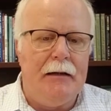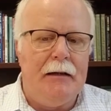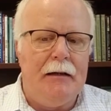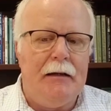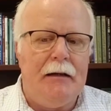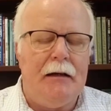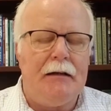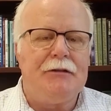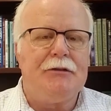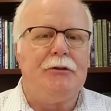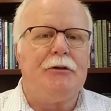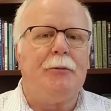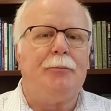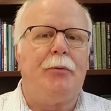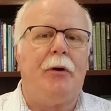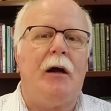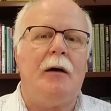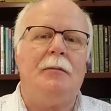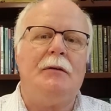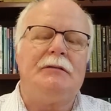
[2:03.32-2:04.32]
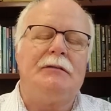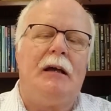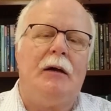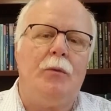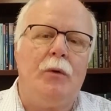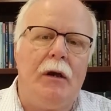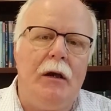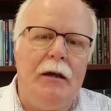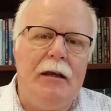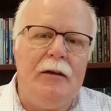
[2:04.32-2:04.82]
And so the promise I
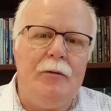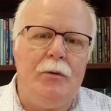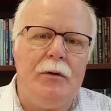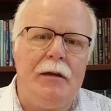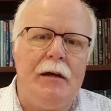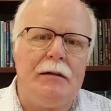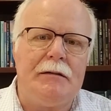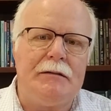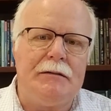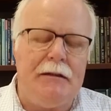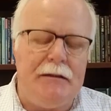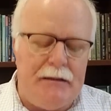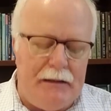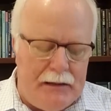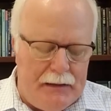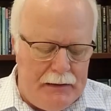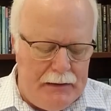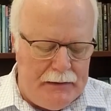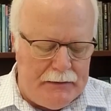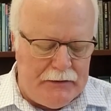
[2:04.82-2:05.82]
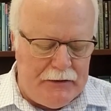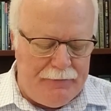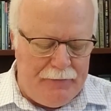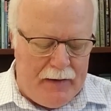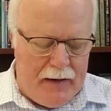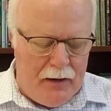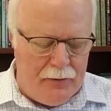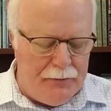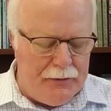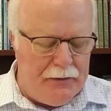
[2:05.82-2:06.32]
want to leave with us today is
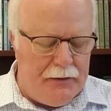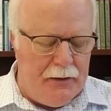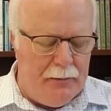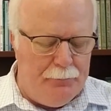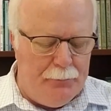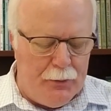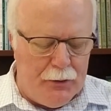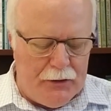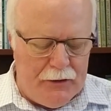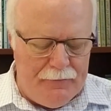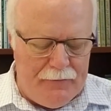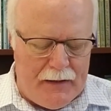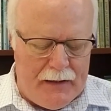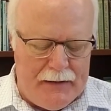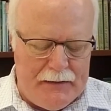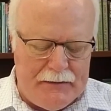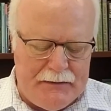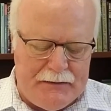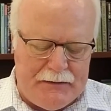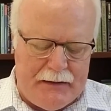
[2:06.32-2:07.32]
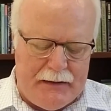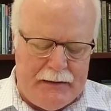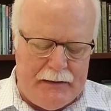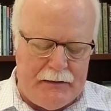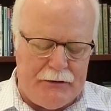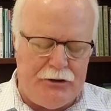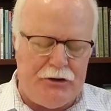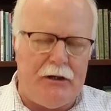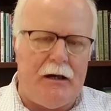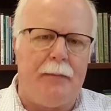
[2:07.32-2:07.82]
found in the book of
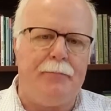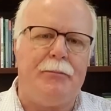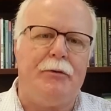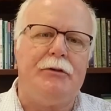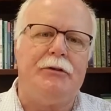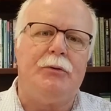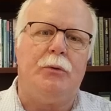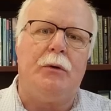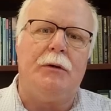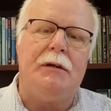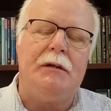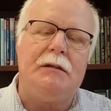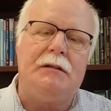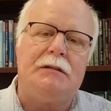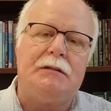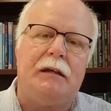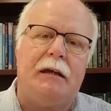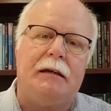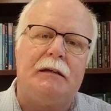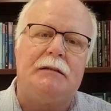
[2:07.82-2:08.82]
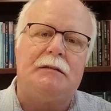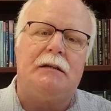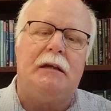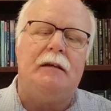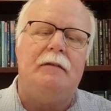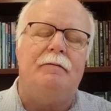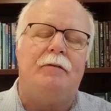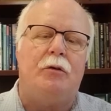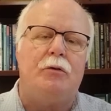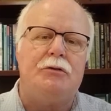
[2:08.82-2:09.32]
Isaiah, chapter 26,
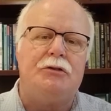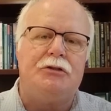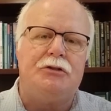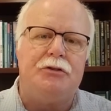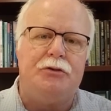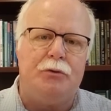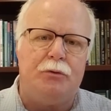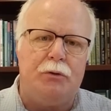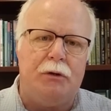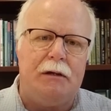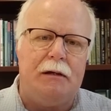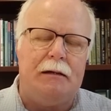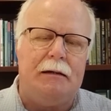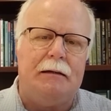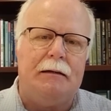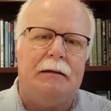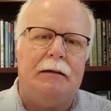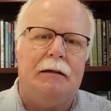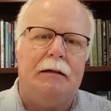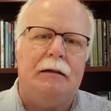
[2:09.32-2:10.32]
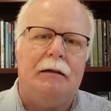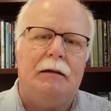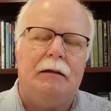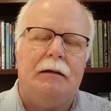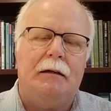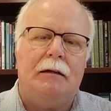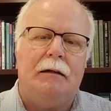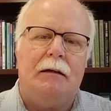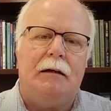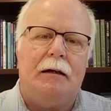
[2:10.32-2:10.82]
in verse 3.
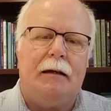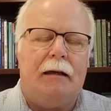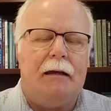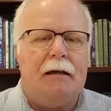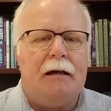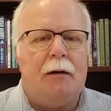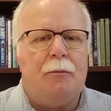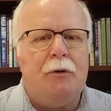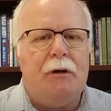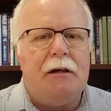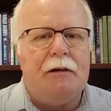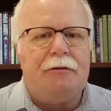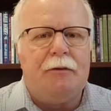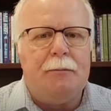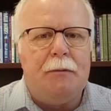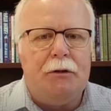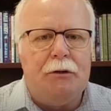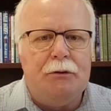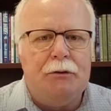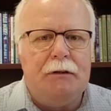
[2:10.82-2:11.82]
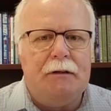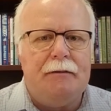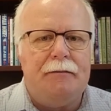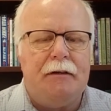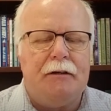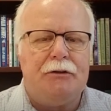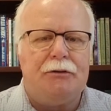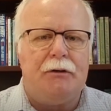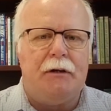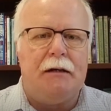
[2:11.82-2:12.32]
Again, I'm reading from the New
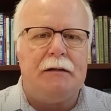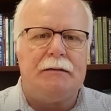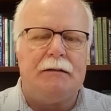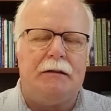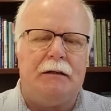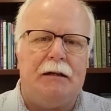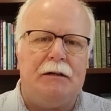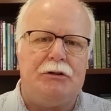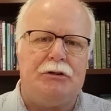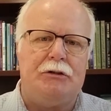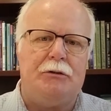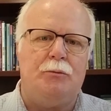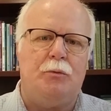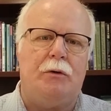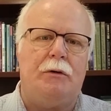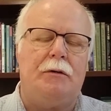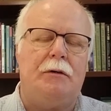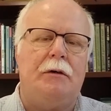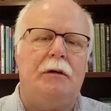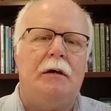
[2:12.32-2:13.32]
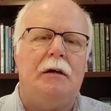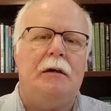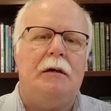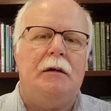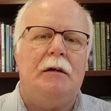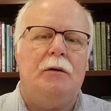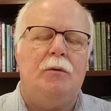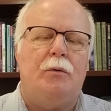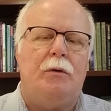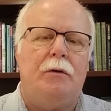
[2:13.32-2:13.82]
Living Translation, where
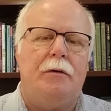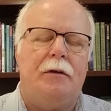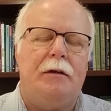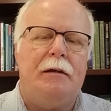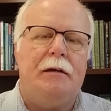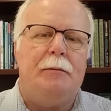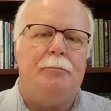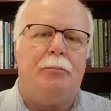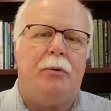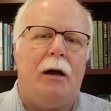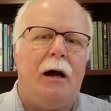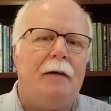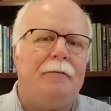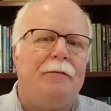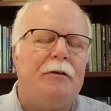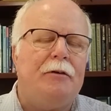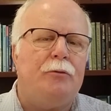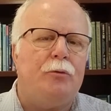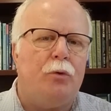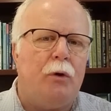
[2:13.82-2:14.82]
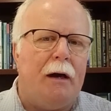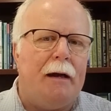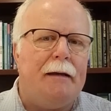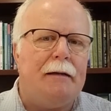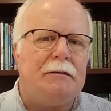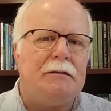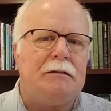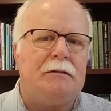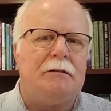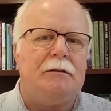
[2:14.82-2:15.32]
the prophet
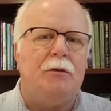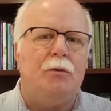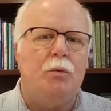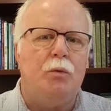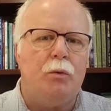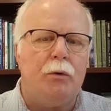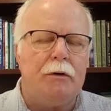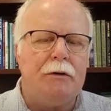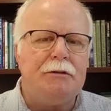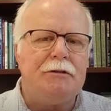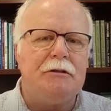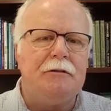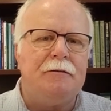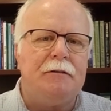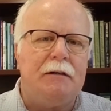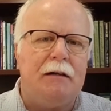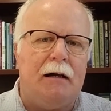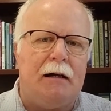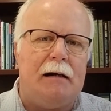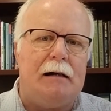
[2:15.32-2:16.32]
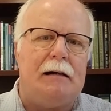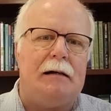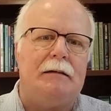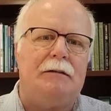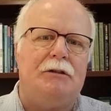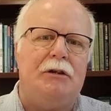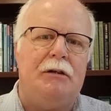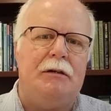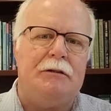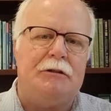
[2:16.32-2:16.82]
writes the words of
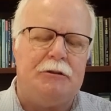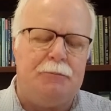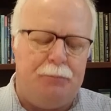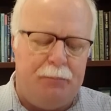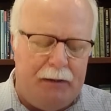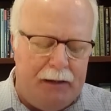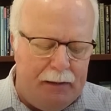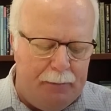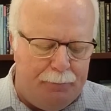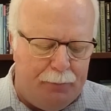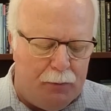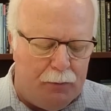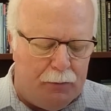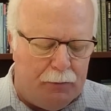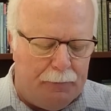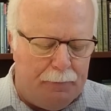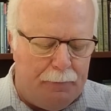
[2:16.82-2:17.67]
God to his people.